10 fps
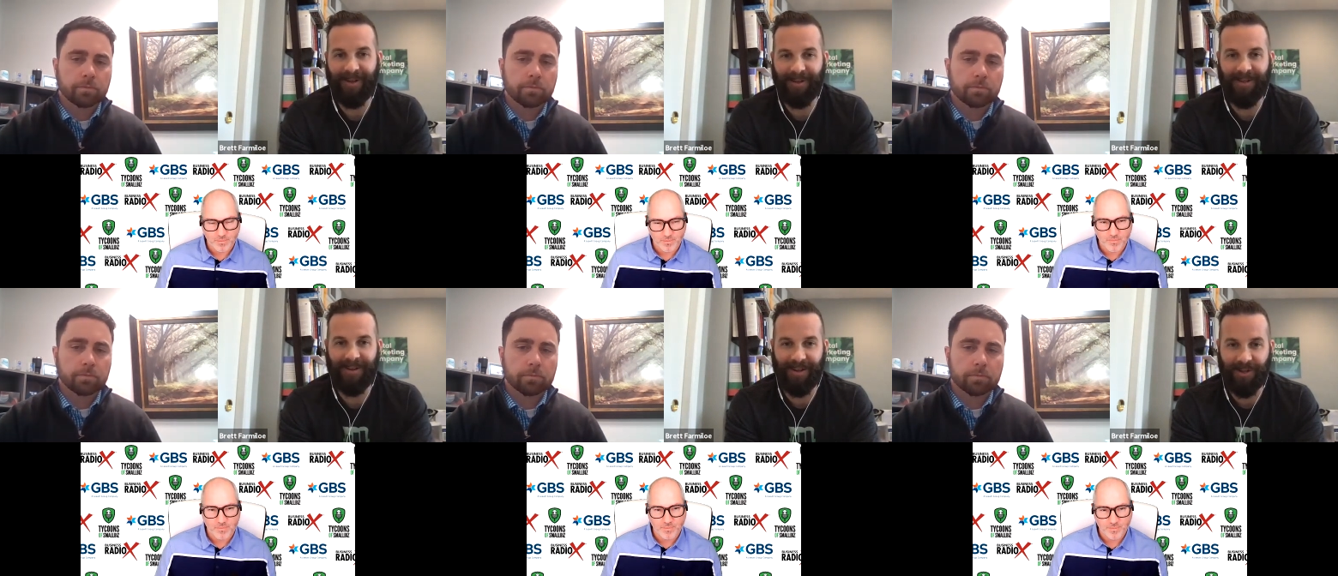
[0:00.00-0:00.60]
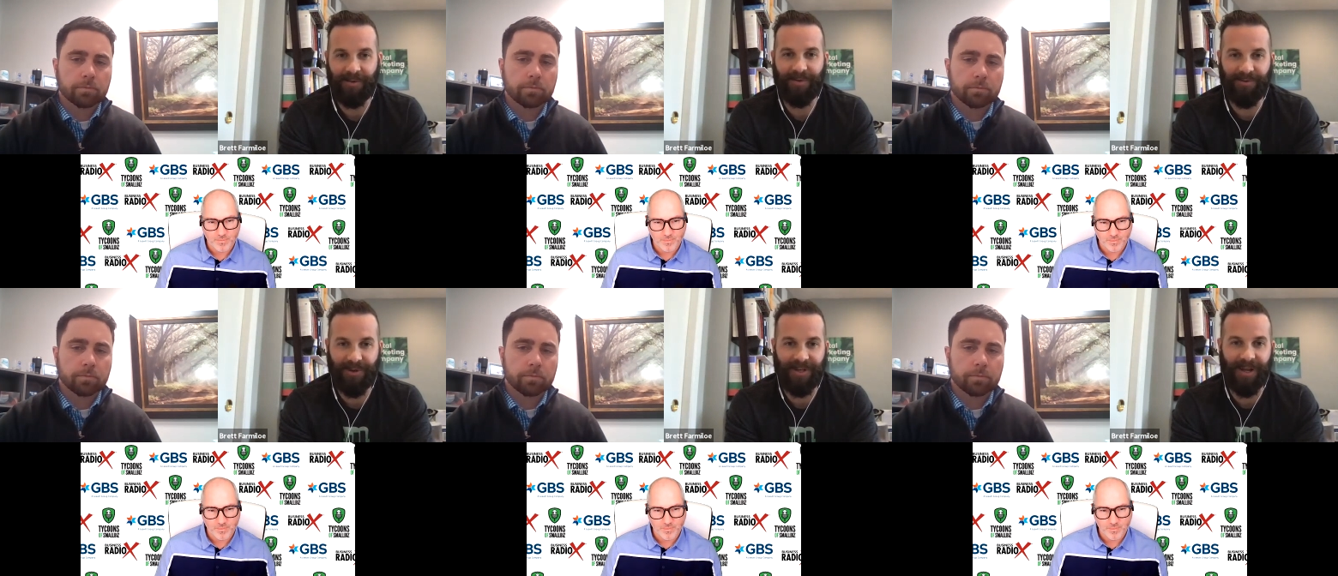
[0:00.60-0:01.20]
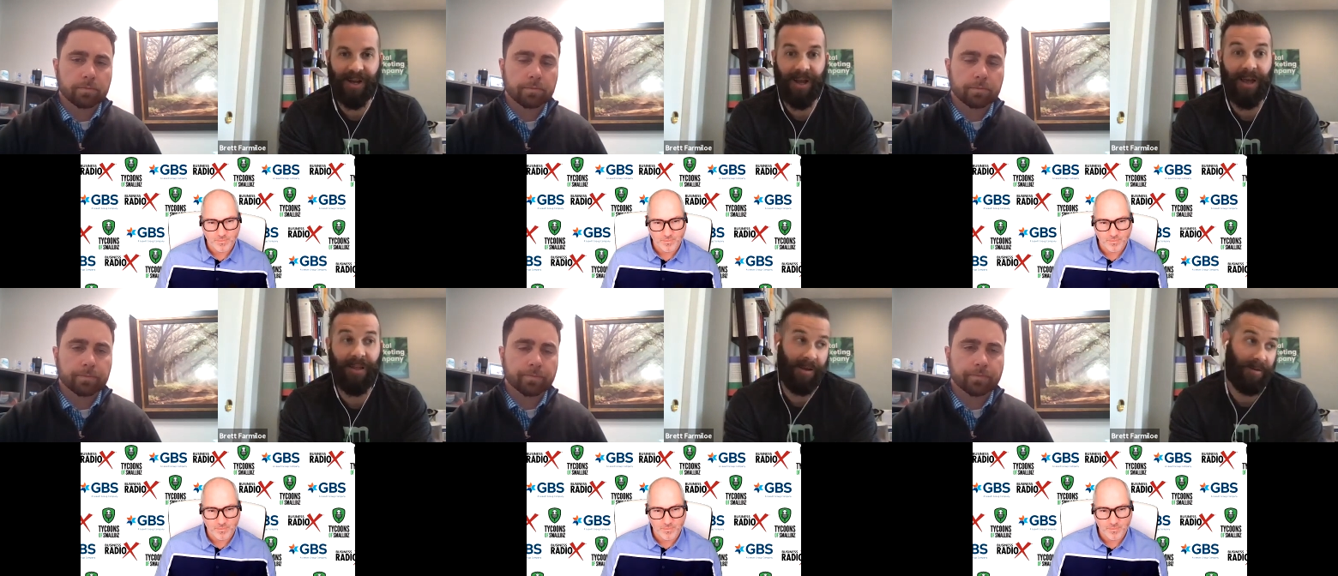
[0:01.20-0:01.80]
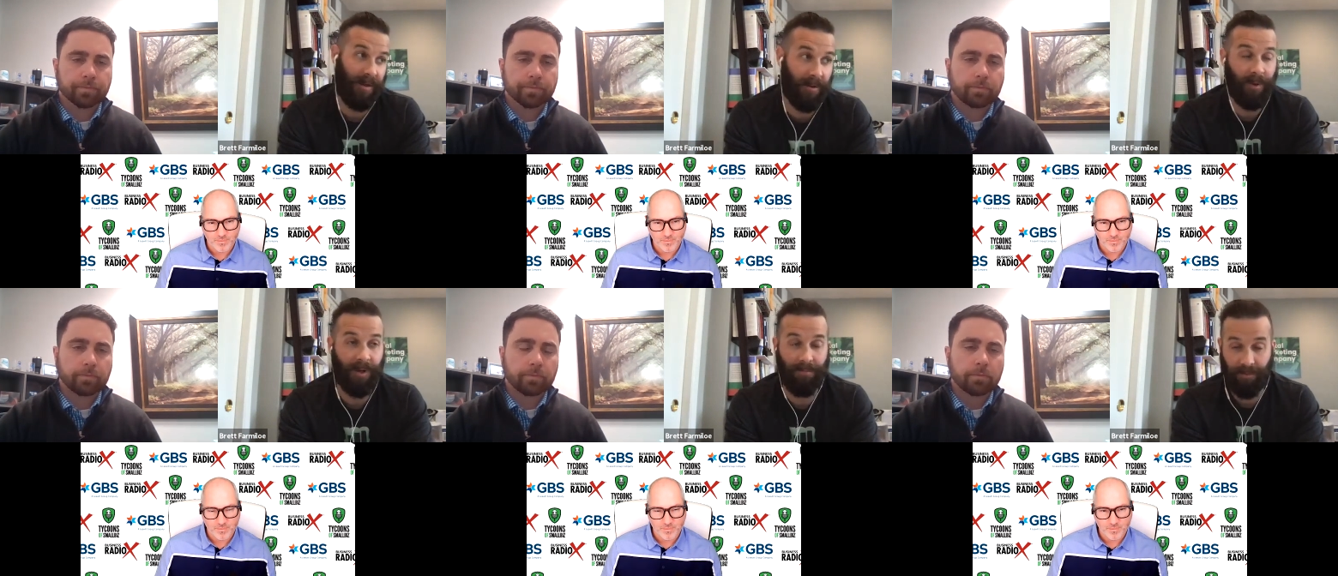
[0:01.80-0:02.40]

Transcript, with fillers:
Speaker 1: in in terms of just saying, hey, like, can we